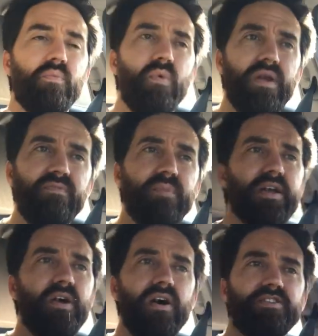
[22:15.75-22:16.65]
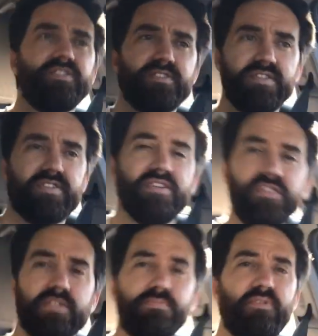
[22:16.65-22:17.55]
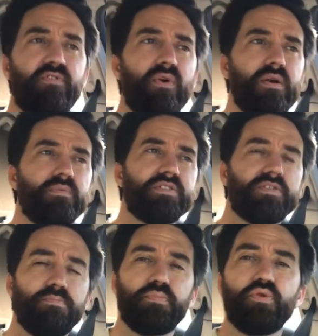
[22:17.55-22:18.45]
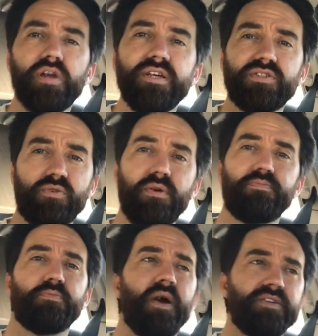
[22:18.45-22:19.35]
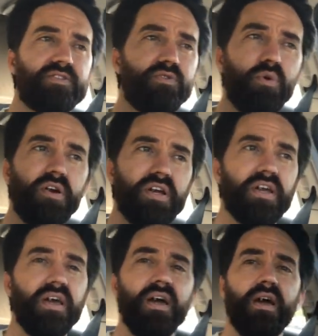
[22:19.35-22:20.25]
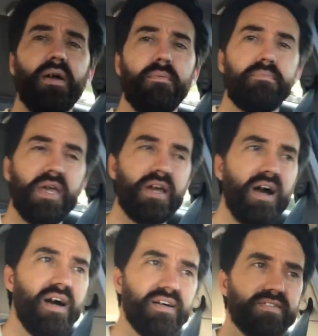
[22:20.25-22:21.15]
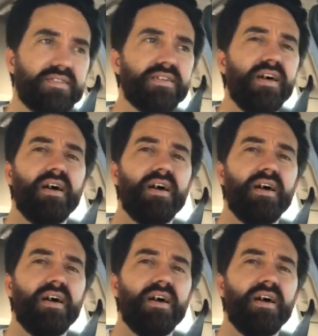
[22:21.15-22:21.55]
one of my conscious decisions before it was to pre-script my story, because